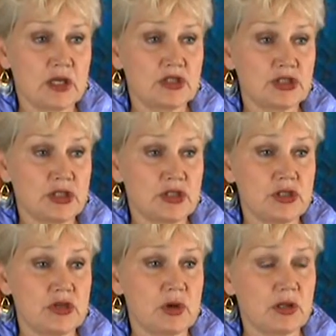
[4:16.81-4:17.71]
She
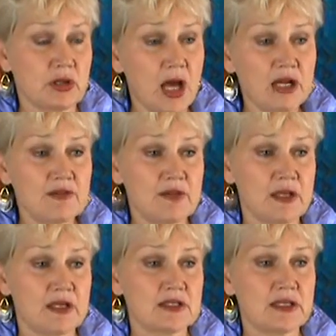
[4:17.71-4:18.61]
knew a lot of
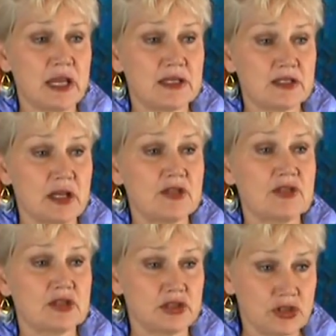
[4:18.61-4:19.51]
things that had
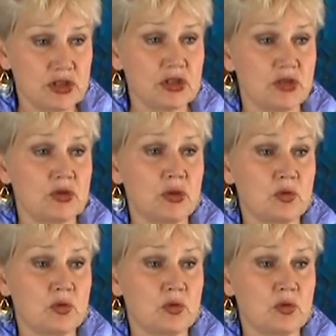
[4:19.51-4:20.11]
nothing to do